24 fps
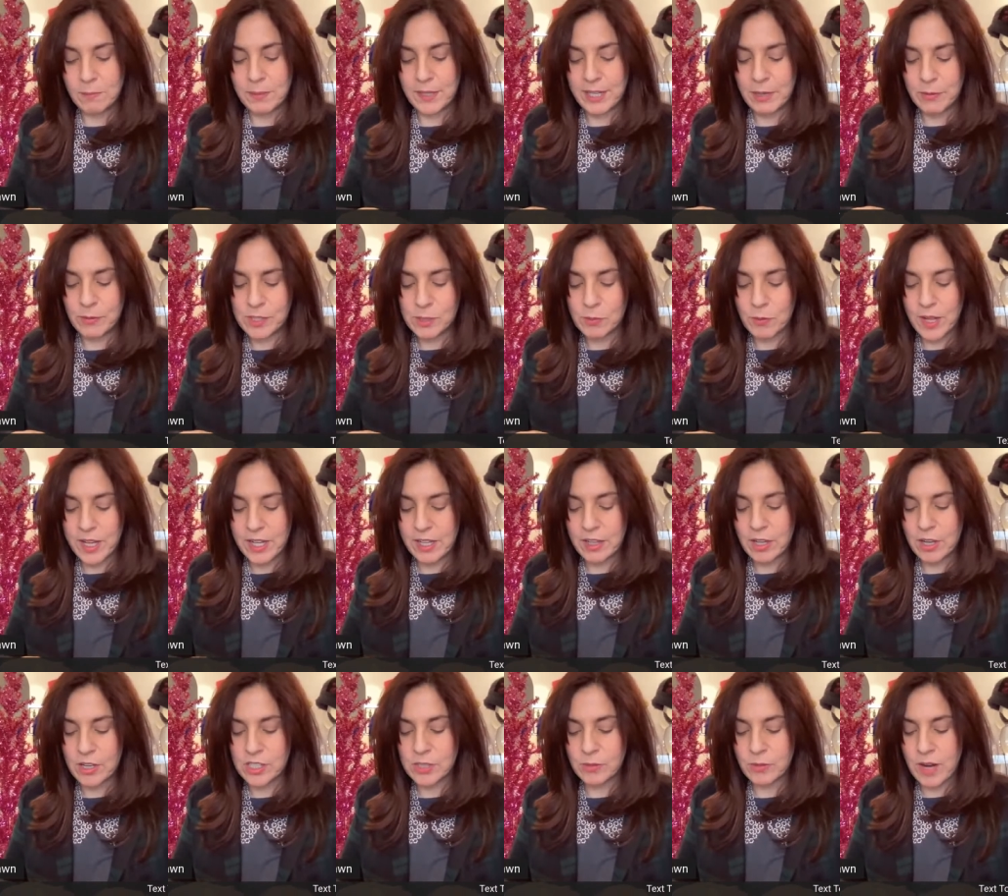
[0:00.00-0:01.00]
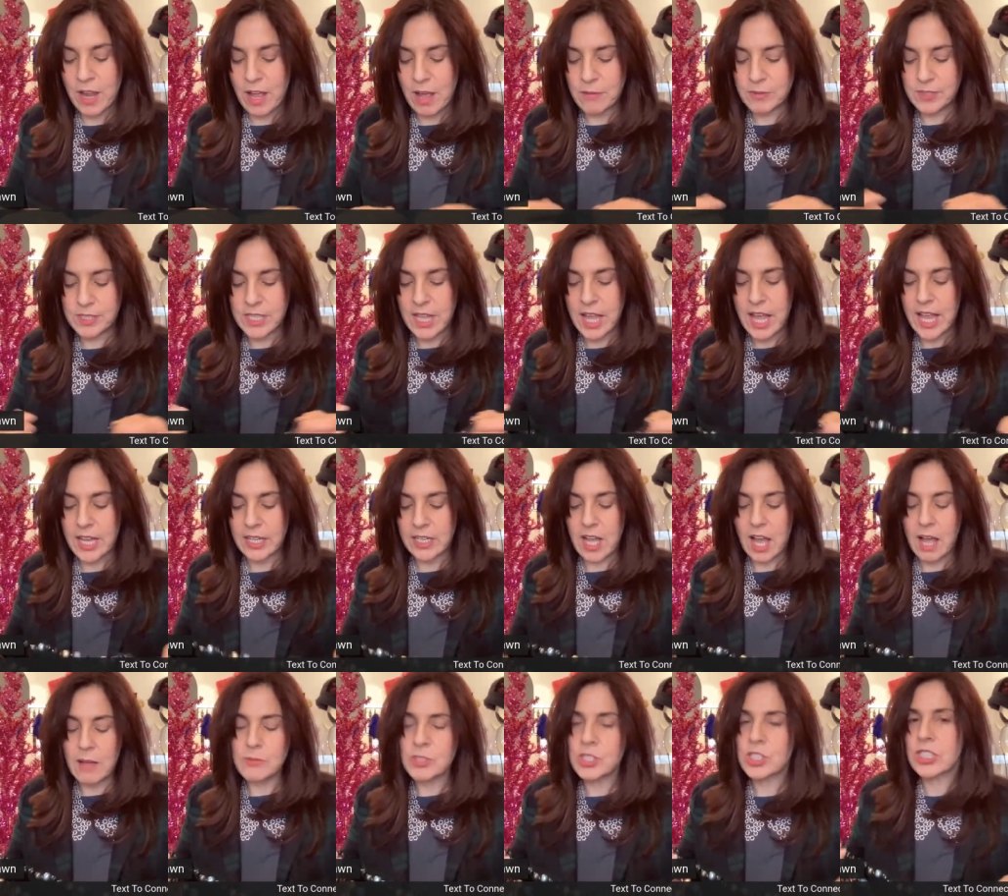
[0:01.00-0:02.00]
but it was one of those where I was like,
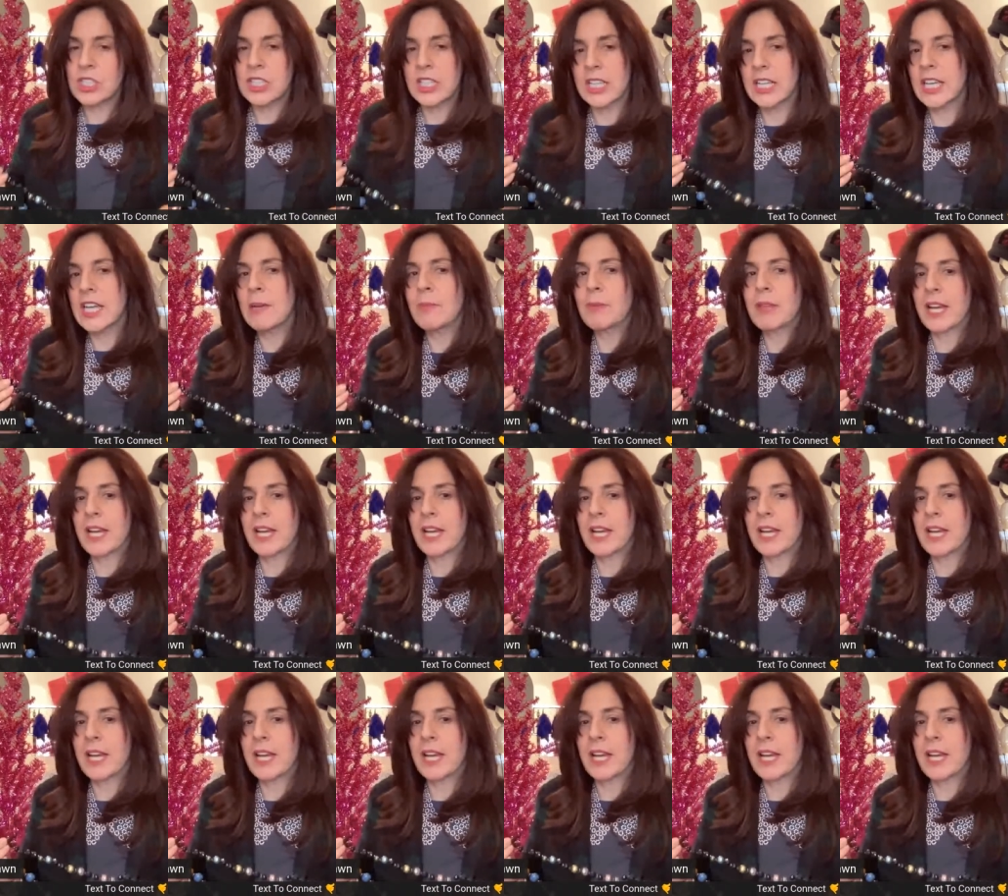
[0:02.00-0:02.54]
I'm just gonna keep